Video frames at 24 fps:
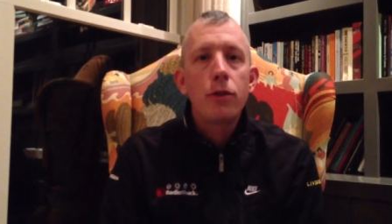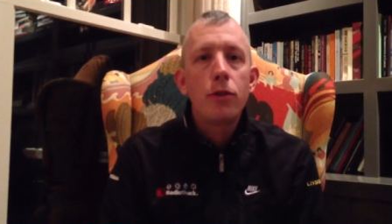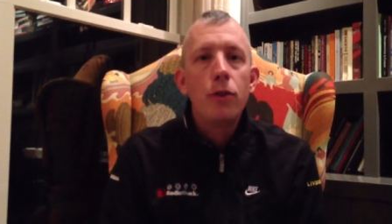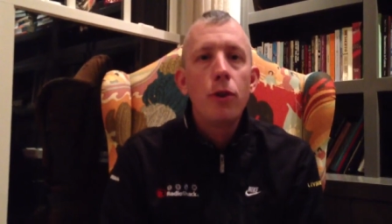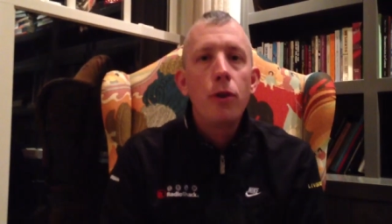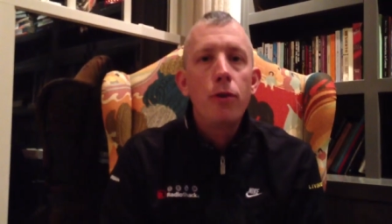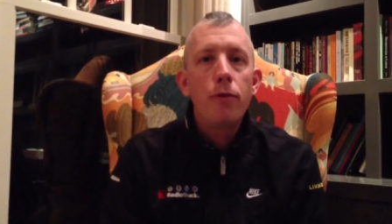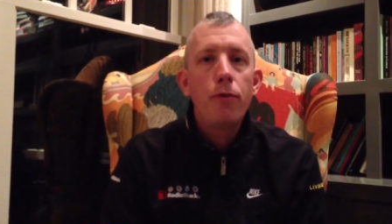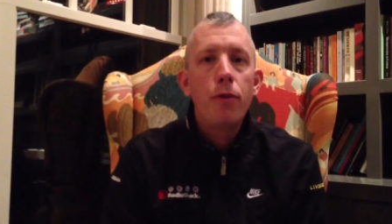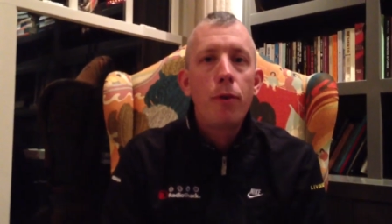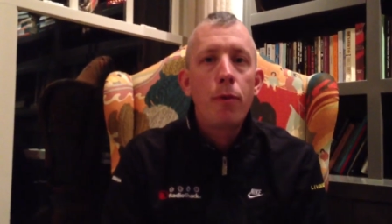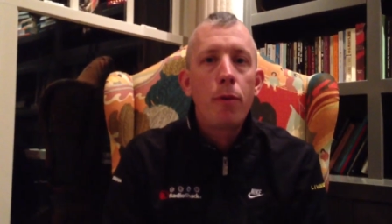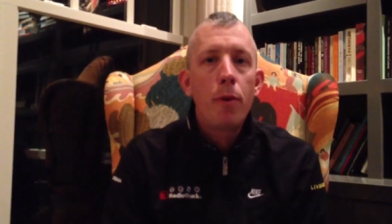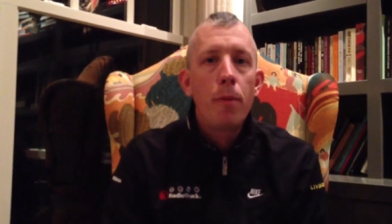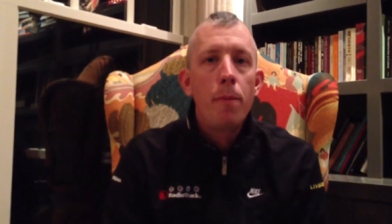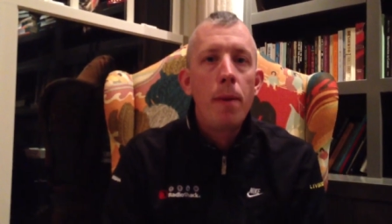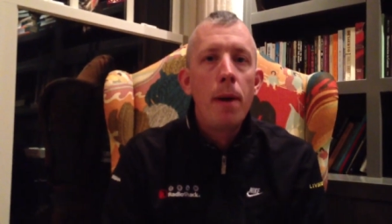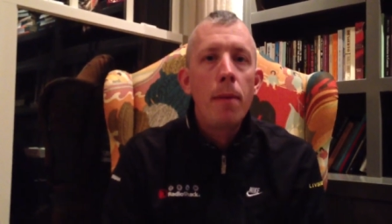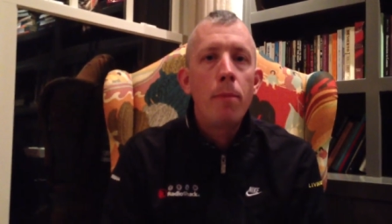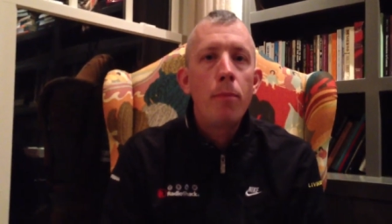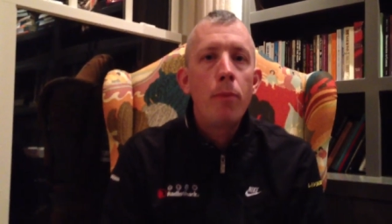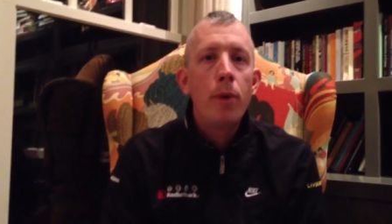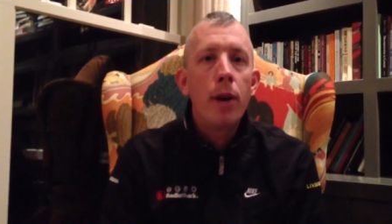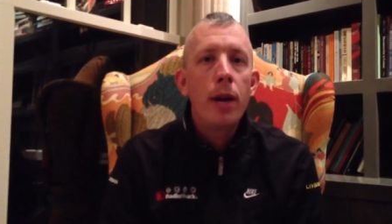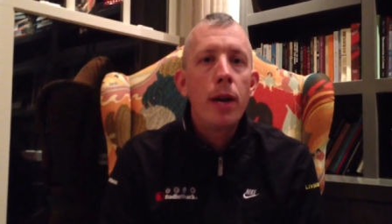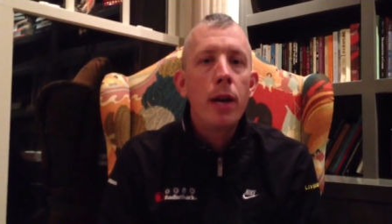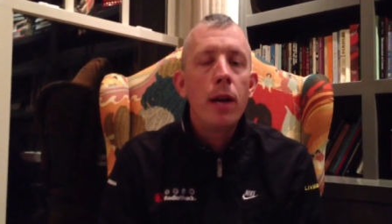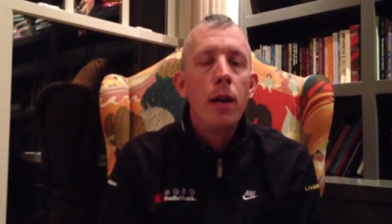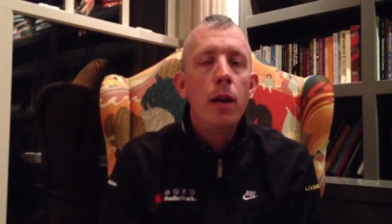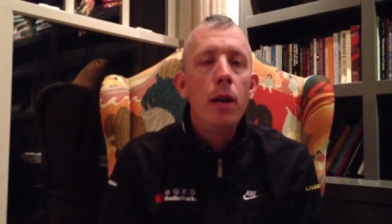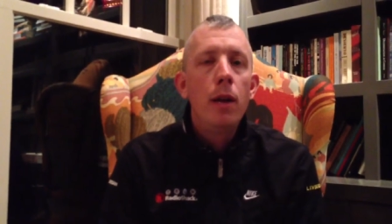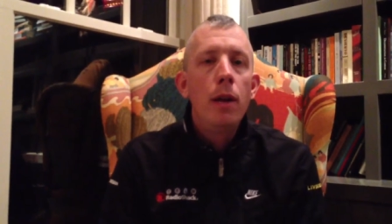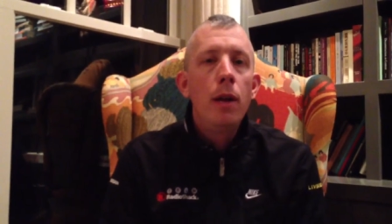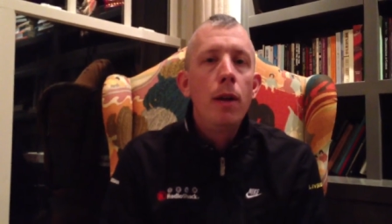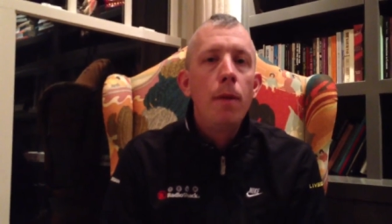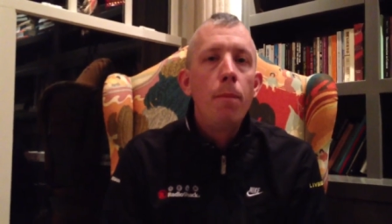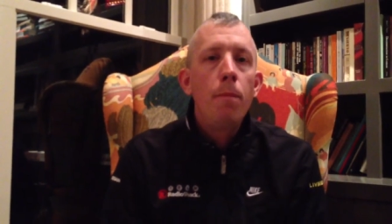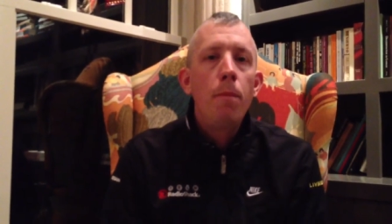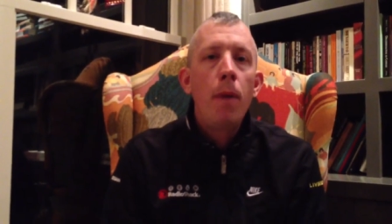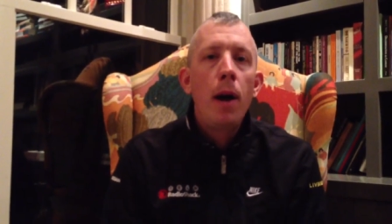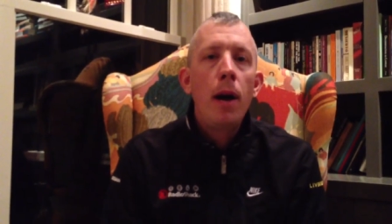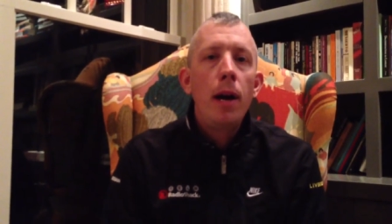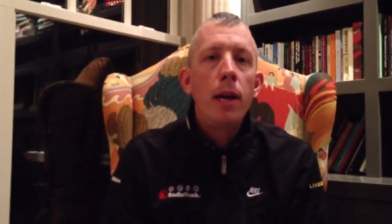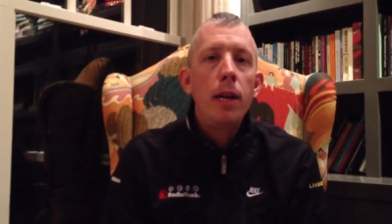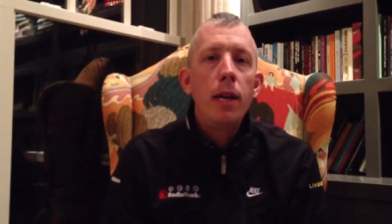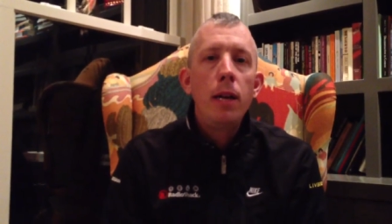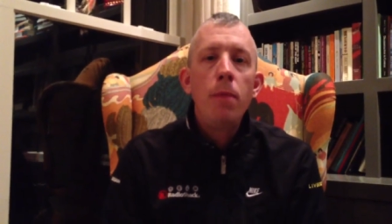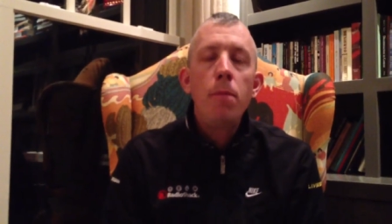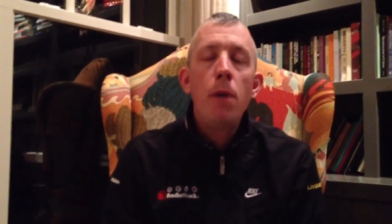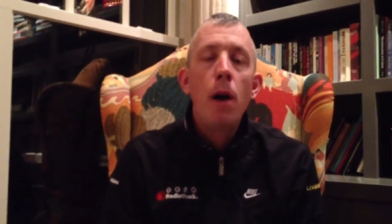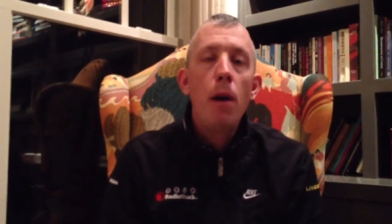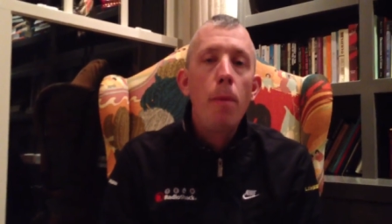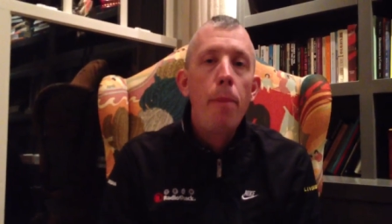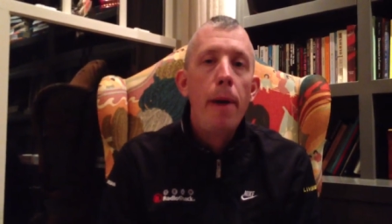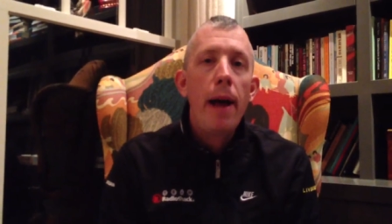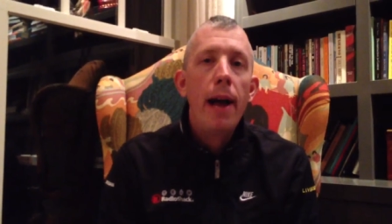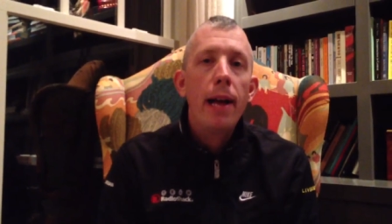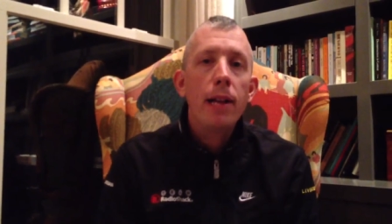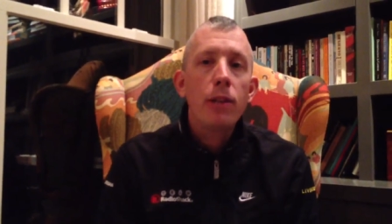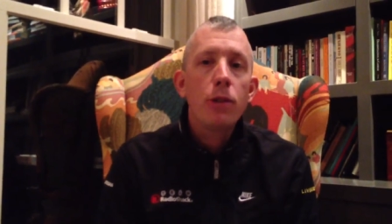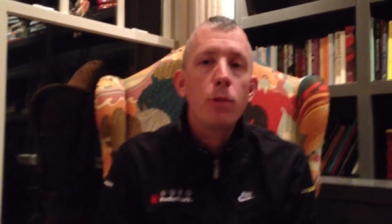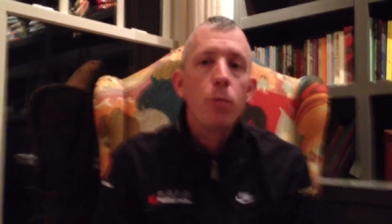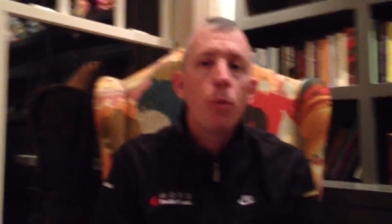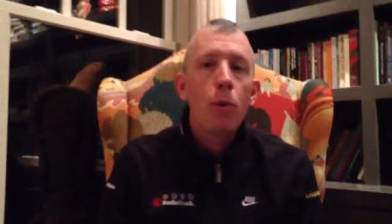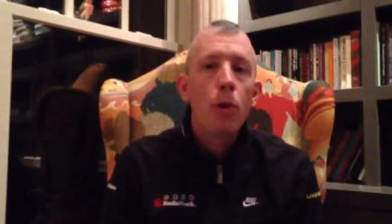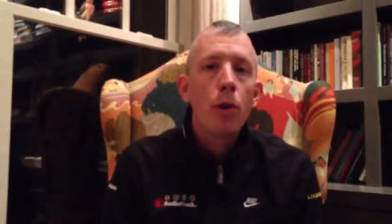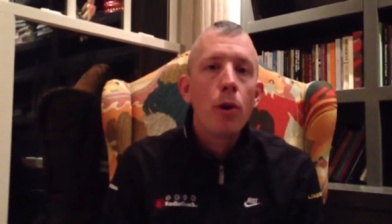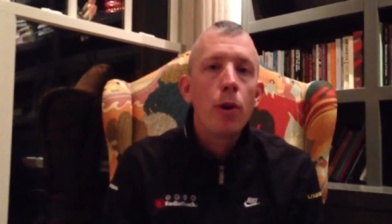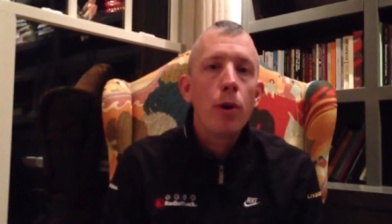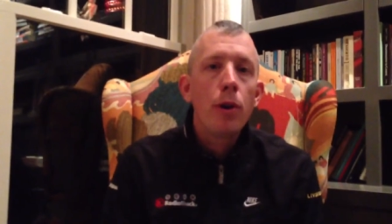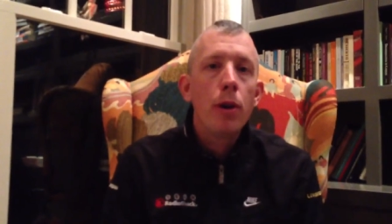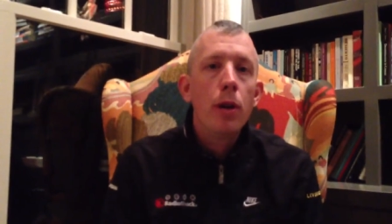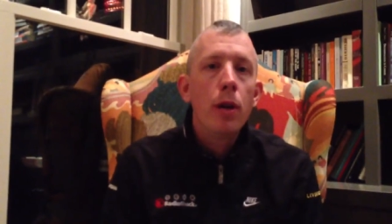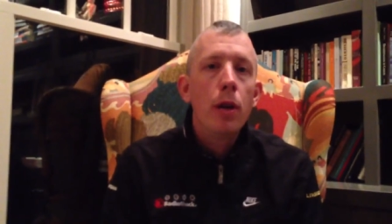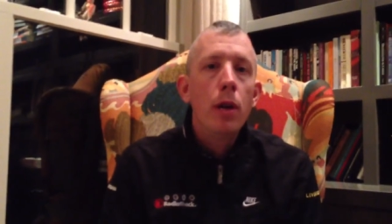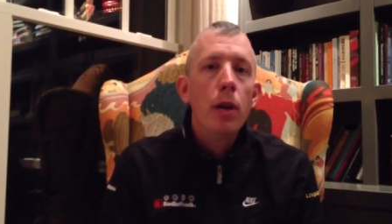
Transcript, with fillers: good for remembering my email password